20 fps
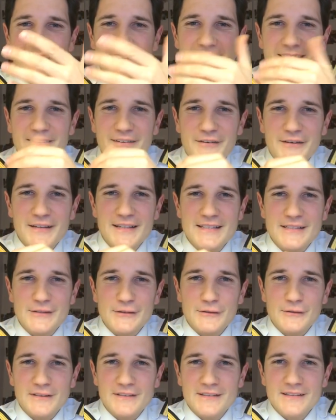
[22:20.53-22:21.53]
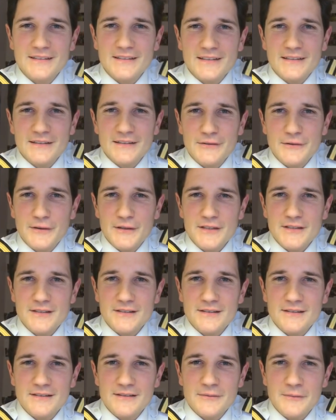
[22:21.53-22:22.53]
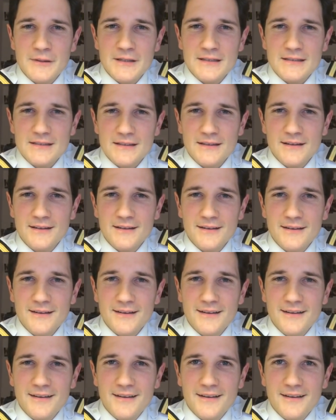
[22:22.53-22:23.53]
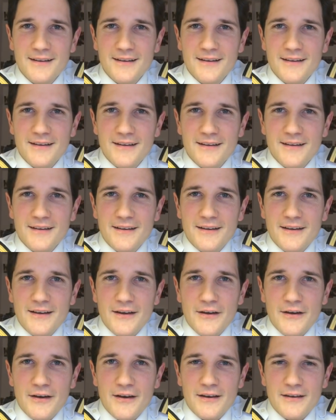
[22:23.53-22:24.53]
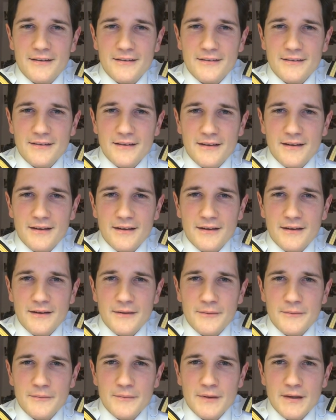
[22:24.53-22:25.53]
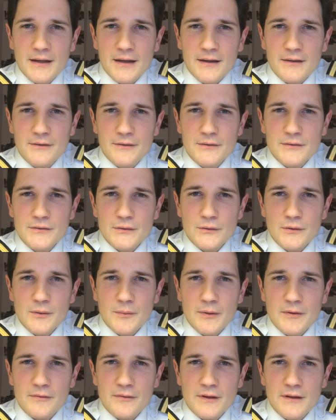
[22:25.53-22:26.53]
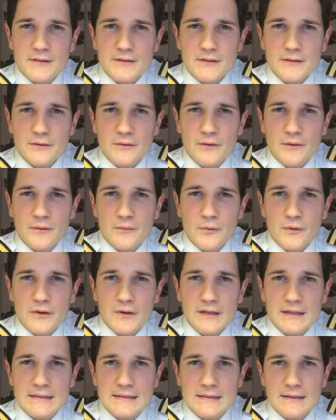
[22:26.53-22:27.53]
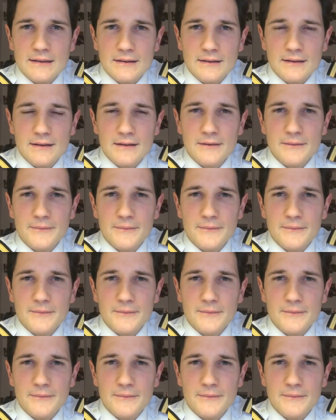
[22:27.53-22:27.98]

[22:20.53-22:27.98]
Crazy, all these questions, amazing. All right. Can you talk about flight school and what it is like?